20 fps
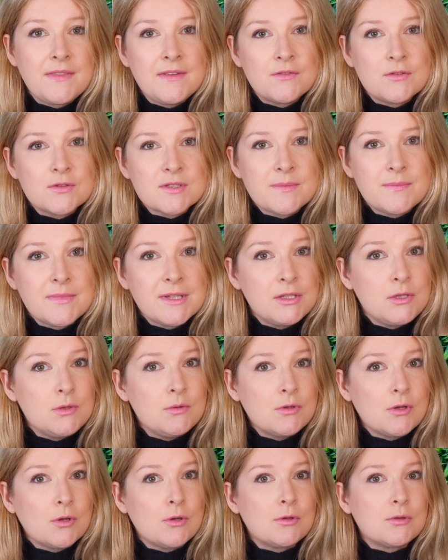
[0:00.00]
they've got something
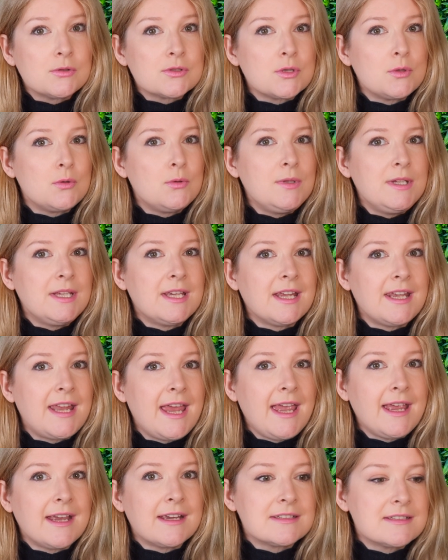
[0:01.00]
new called Ooni
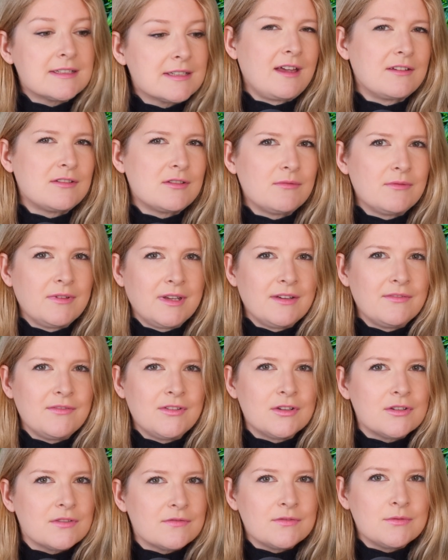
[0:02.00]
Connect. I don't think I've
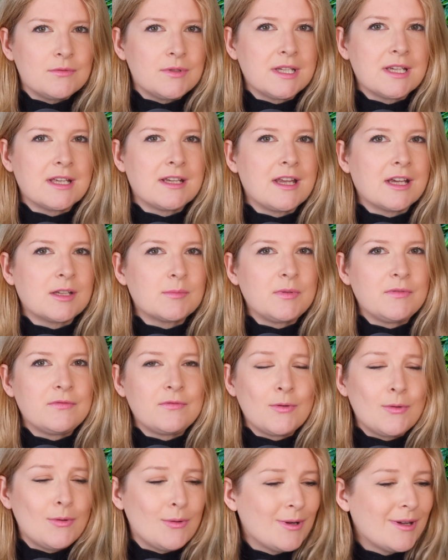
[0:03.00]
heard of Ooni Connect before,